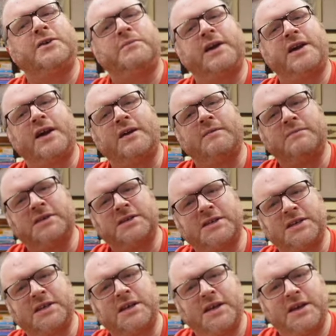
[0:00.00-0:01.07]

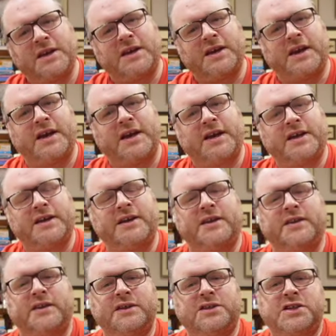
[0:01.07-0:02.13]
becomes
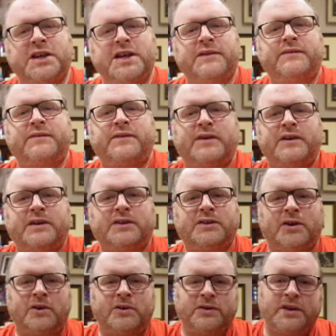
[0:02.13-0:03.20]
the chief
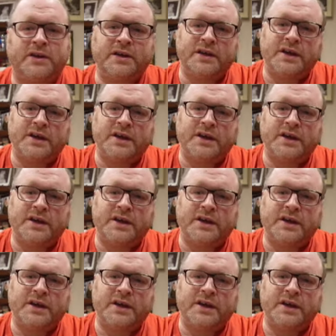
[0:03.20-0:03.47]
don